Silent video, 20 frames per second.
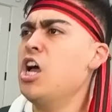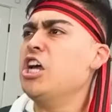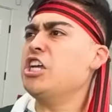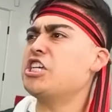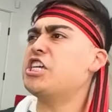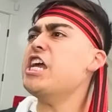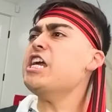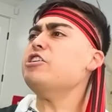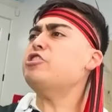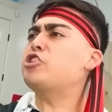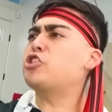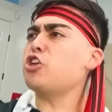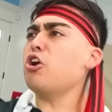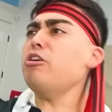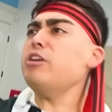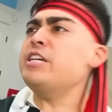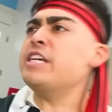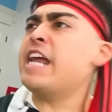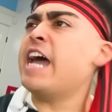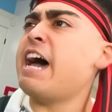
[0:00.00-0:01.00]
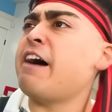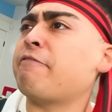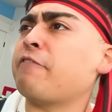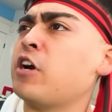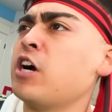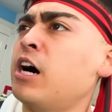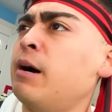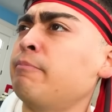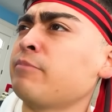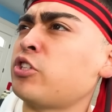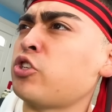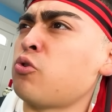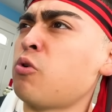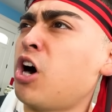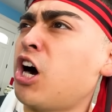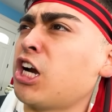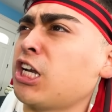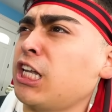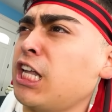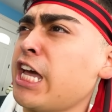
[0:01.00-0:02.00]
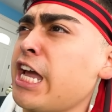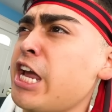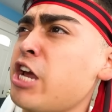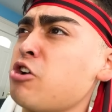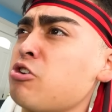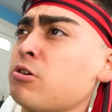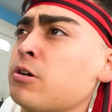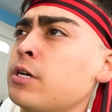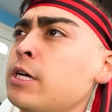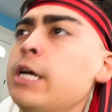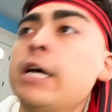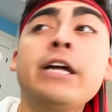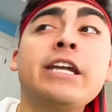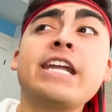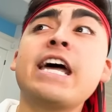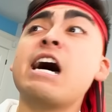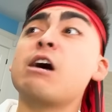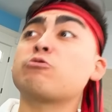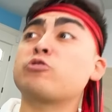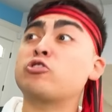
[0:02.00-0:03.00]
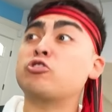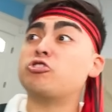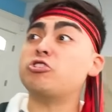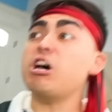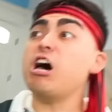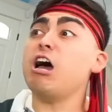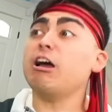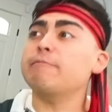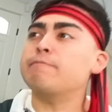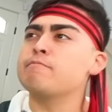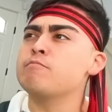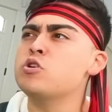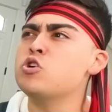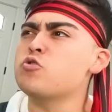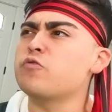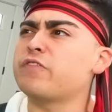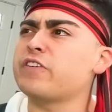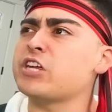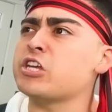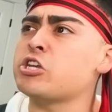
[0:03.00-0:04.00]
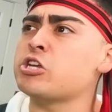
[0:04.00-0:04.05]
Ye shouldn't have come to our lair. Now start moving.